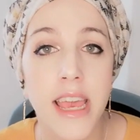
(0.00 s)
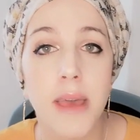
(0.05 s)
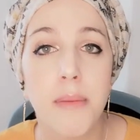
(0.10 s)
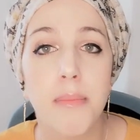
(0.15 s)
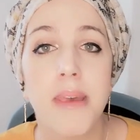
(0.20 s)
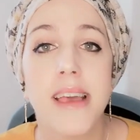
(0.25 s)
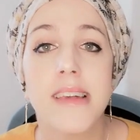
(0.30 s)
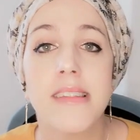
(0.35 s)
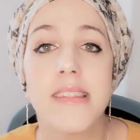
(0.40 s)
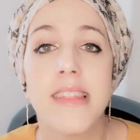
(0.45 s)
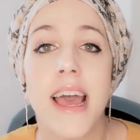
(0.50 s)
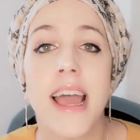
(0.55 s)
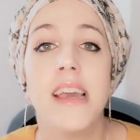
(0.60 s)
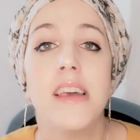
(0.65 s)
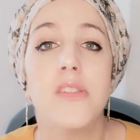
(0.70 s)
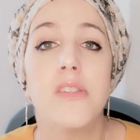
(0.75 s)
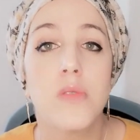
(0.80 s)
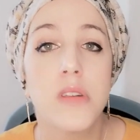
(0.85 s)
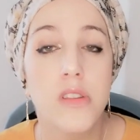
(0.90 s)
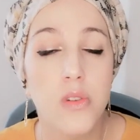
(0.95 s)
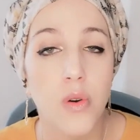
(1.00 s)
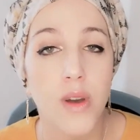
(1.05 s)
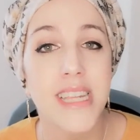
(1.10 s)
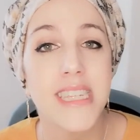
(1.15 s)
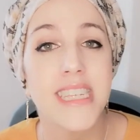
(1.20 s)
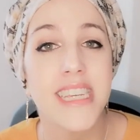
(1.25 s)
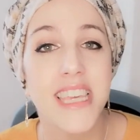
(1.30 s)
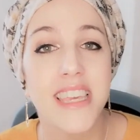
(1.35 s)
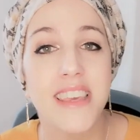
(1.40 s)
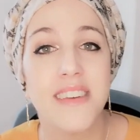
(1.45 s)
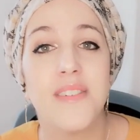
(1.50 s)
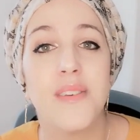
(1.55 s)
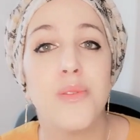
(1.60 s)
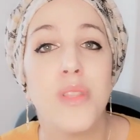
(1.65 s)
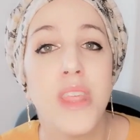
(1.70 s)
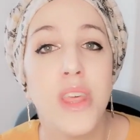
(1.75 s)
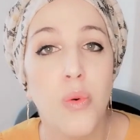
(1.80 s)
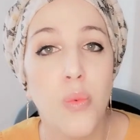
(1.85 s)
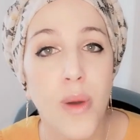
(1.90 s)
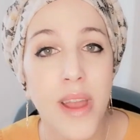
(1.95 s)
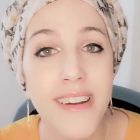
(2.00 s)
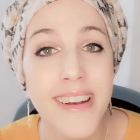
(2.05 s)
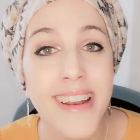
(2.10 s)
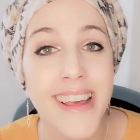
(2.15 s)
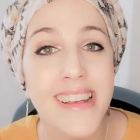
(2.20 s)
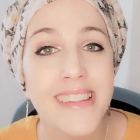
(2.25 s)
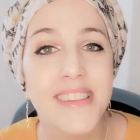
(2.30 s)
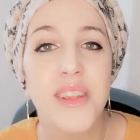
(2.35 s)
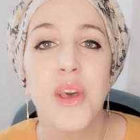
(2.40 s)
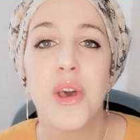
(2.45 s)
because that is what's going to give you the awareness.